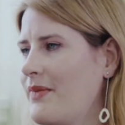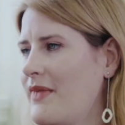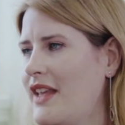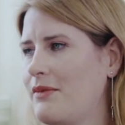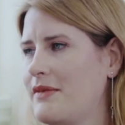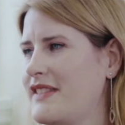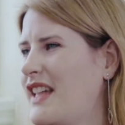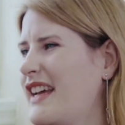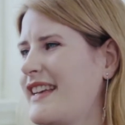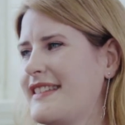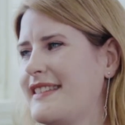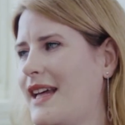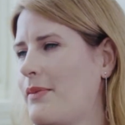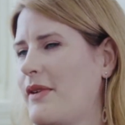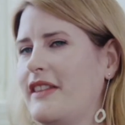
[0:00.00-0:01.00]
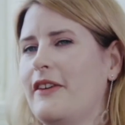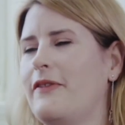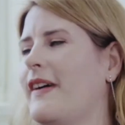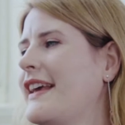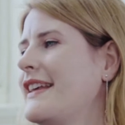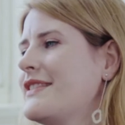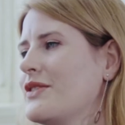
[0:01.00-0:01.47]
it was like a slap in the
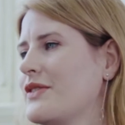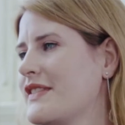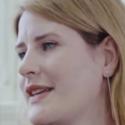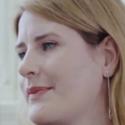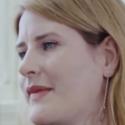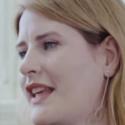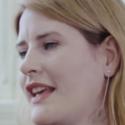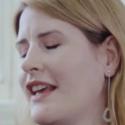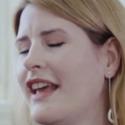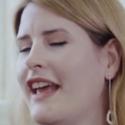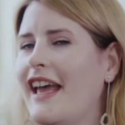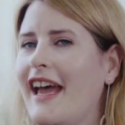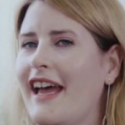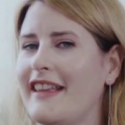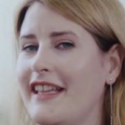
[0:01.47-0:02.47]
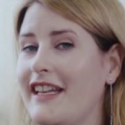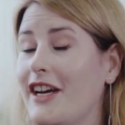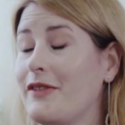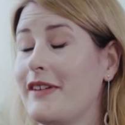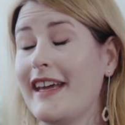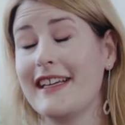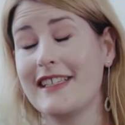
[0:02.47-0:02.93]
face or something. And then
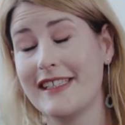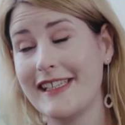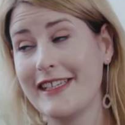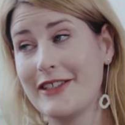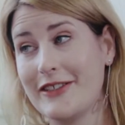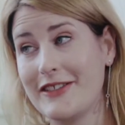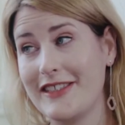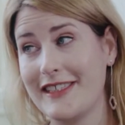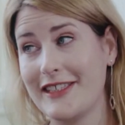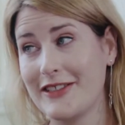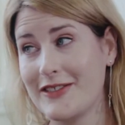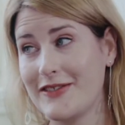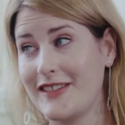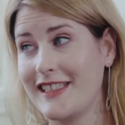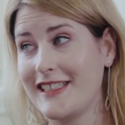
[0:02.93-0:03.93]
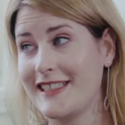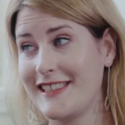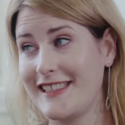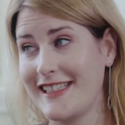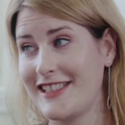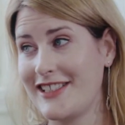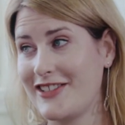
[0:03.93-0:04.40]
I would actually go to the Oxford English
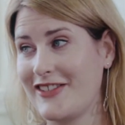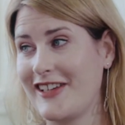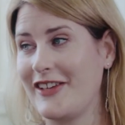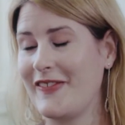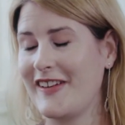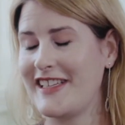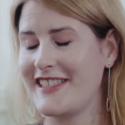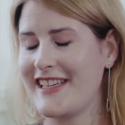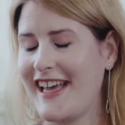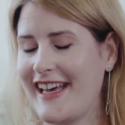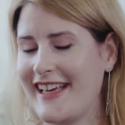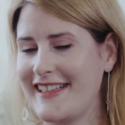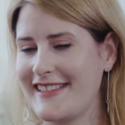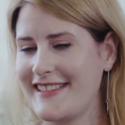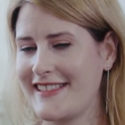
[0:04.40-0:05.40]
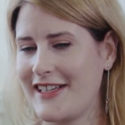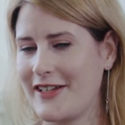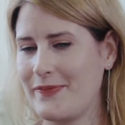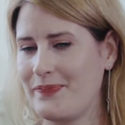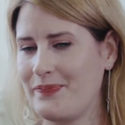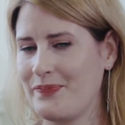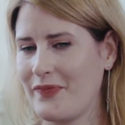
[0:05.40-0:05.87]
Dictionary, which has
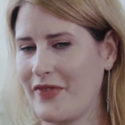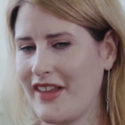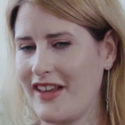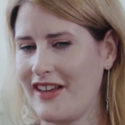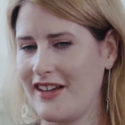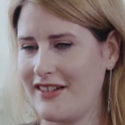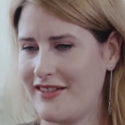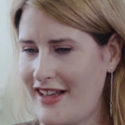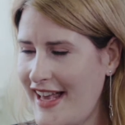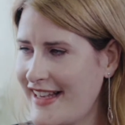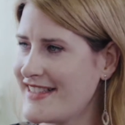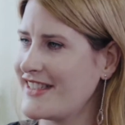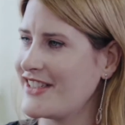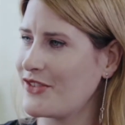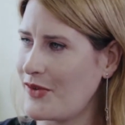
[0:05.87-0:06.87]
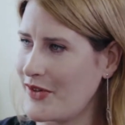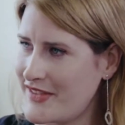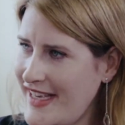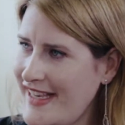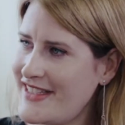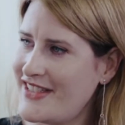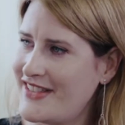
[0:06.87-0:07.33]
excellent
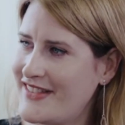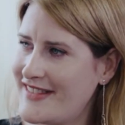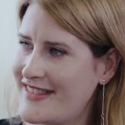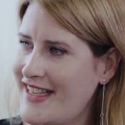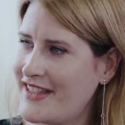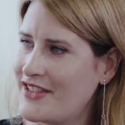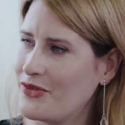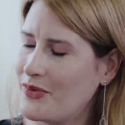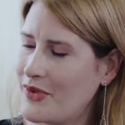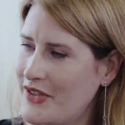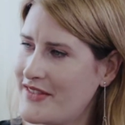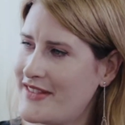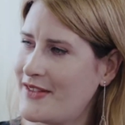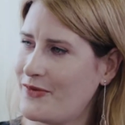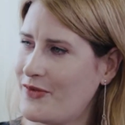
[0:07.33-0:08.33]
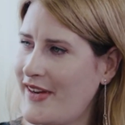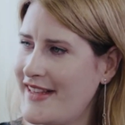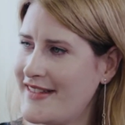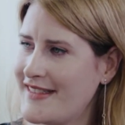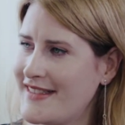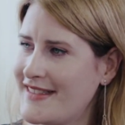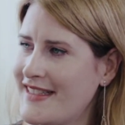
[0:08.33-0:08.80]
quotations under words and
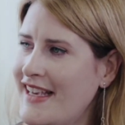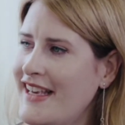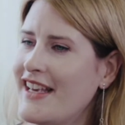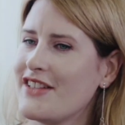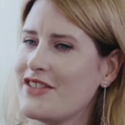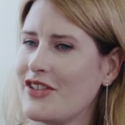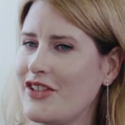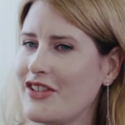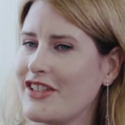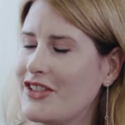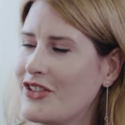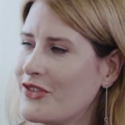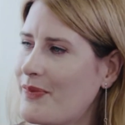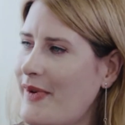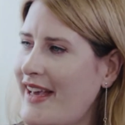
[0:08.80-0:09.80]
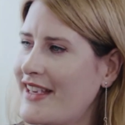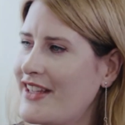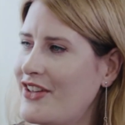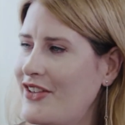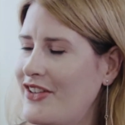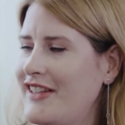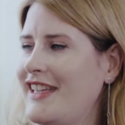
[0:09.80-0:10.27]
phrases. So you can look back
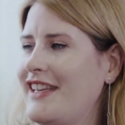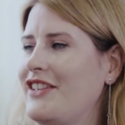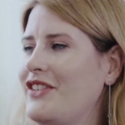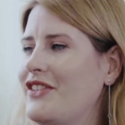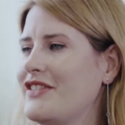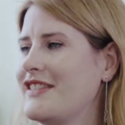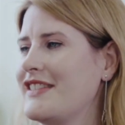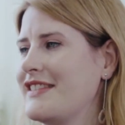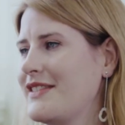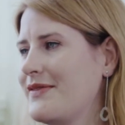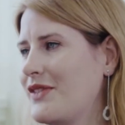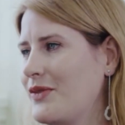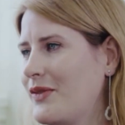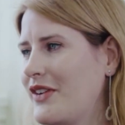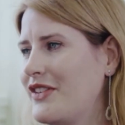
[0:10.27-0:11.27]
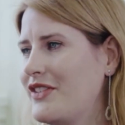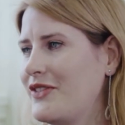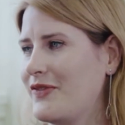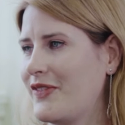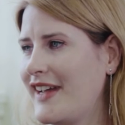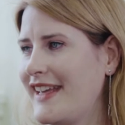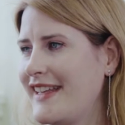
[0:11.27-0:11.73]
at earlier uses of the word or
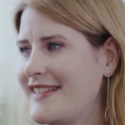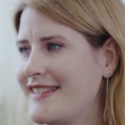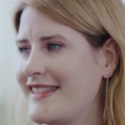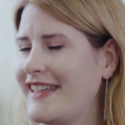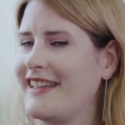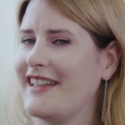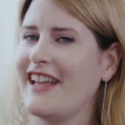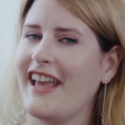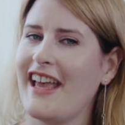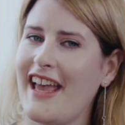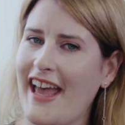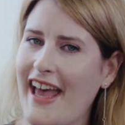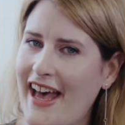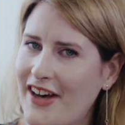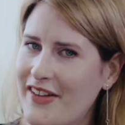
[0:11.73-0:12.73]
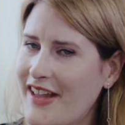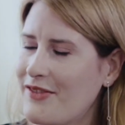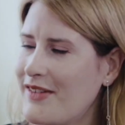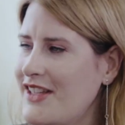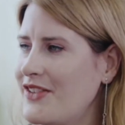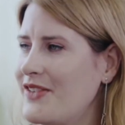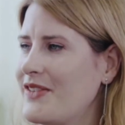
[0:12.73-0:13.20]
phrase and how they
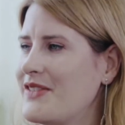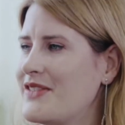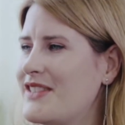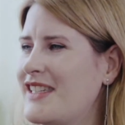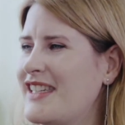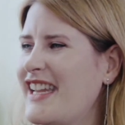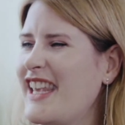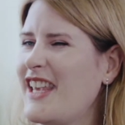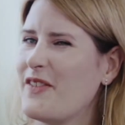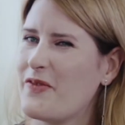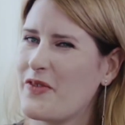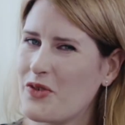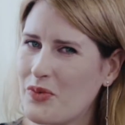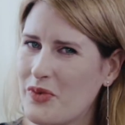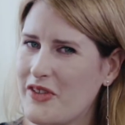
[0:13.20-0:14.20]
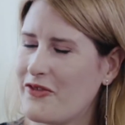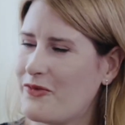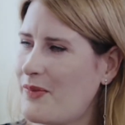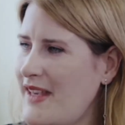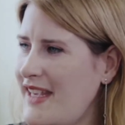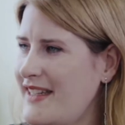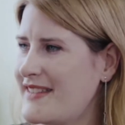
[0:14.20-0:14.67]
were used, and if it would have
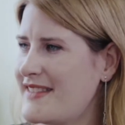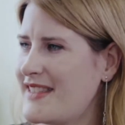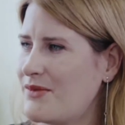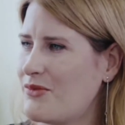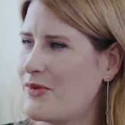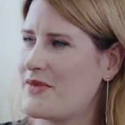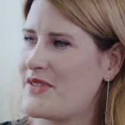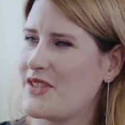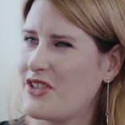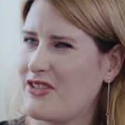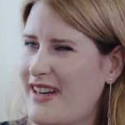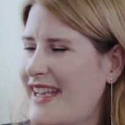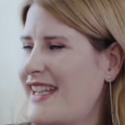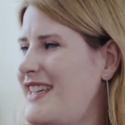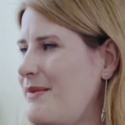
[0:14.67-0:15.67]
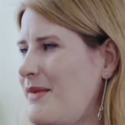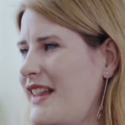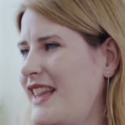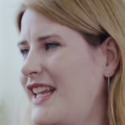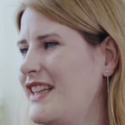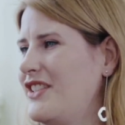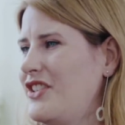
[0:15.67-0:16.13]
been some obscure academic
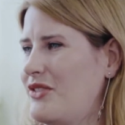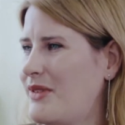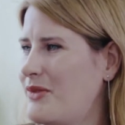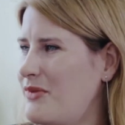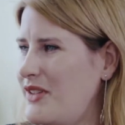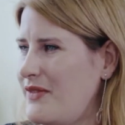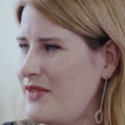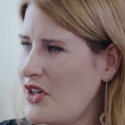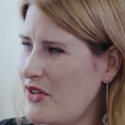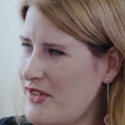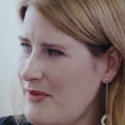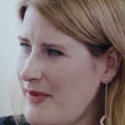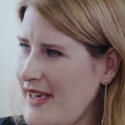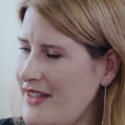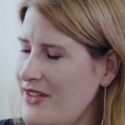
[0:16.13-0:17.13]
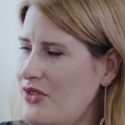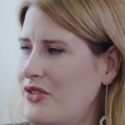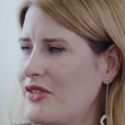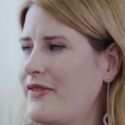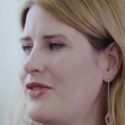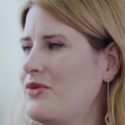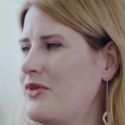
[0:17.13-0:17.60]
thing that no one would have known about,
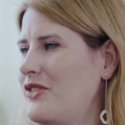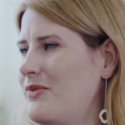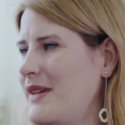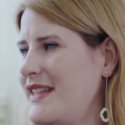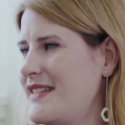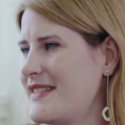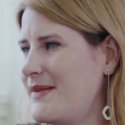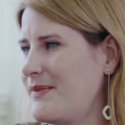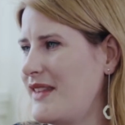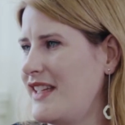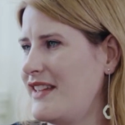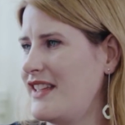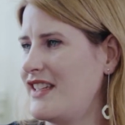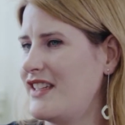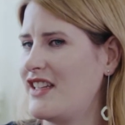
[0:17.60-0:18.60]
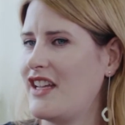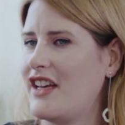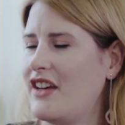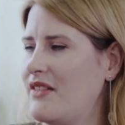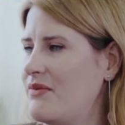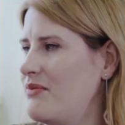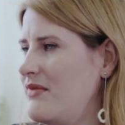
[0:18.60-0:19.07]
or if it would have been something that
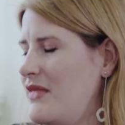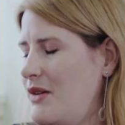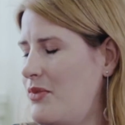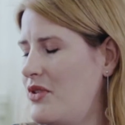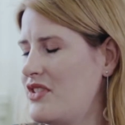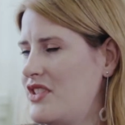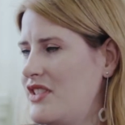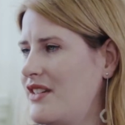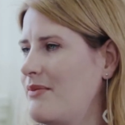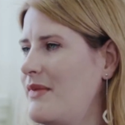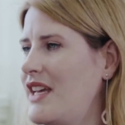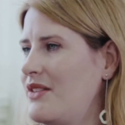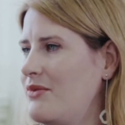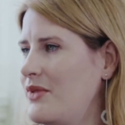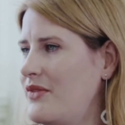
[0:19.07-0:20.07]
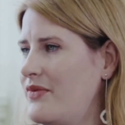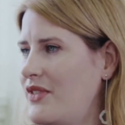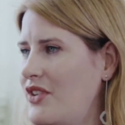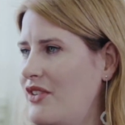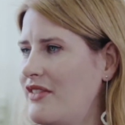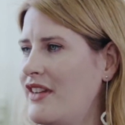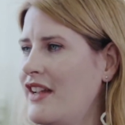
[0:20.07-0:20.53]
a posh young man would have
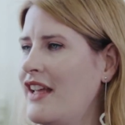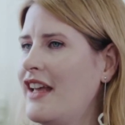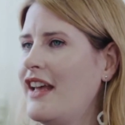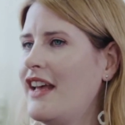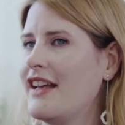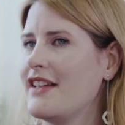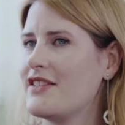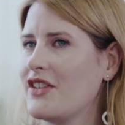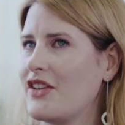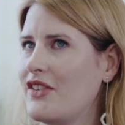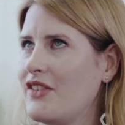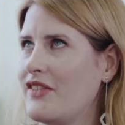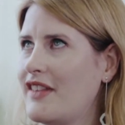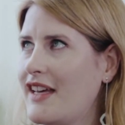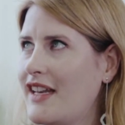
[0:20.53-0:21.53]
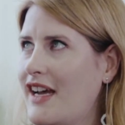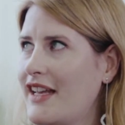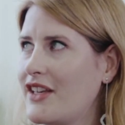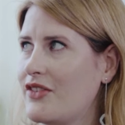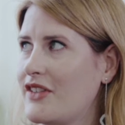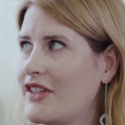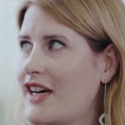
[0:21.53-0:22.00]
known, so that I
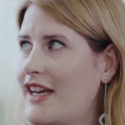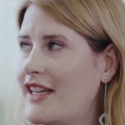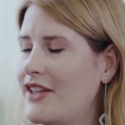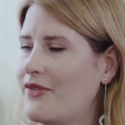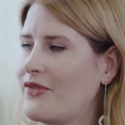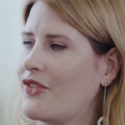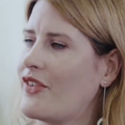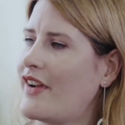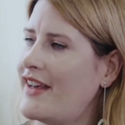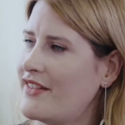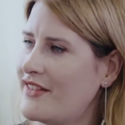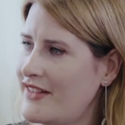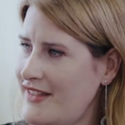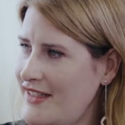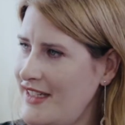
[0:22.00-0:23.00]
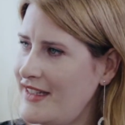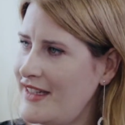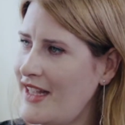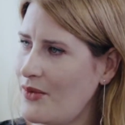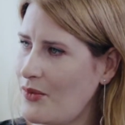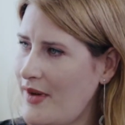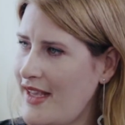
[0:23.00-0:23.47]
could kind of ground it in
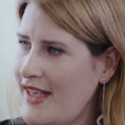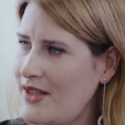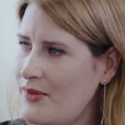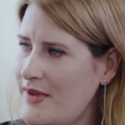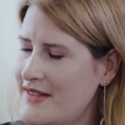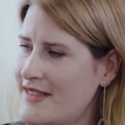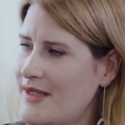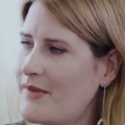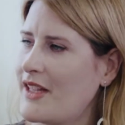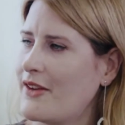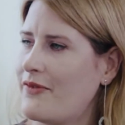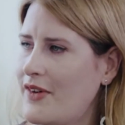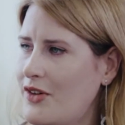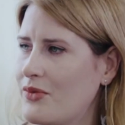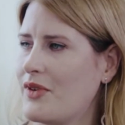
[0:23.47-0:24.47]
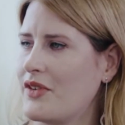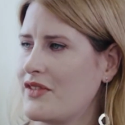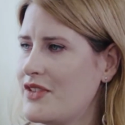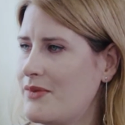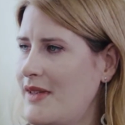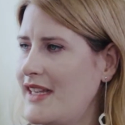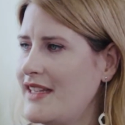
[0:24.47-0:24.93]
that way when something felt wrong
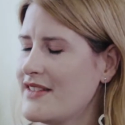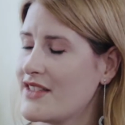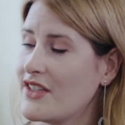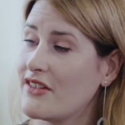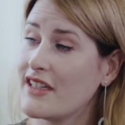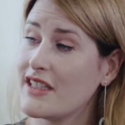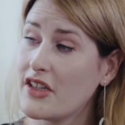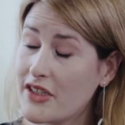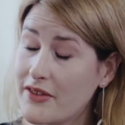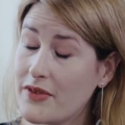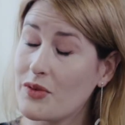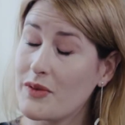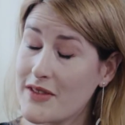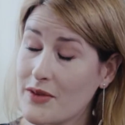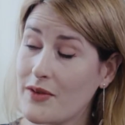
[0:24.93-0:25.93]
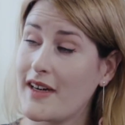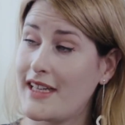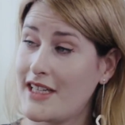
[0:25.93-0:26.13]
to me. So a lot of it was quite